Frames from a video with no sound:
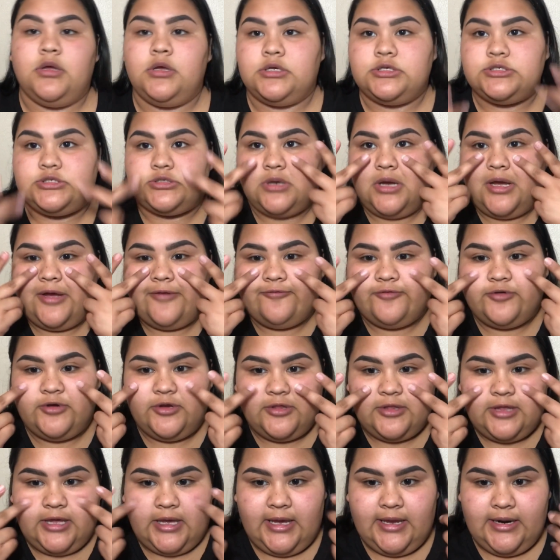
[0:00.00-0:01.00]
So
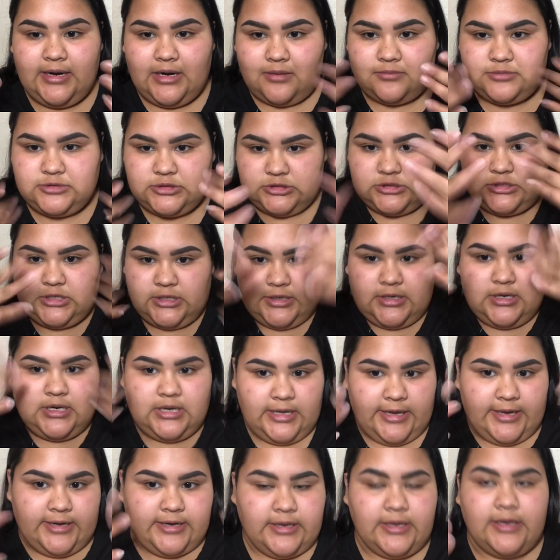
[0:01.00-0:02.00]
after that, I'm just gonna
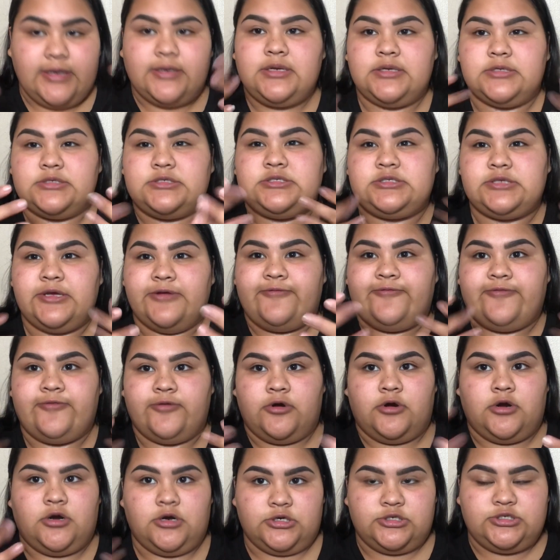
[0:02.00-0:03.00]
let it sit
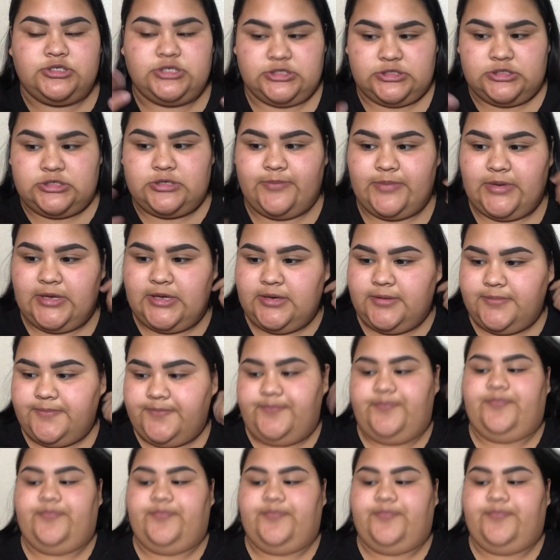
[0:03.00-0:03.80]
for just a bit.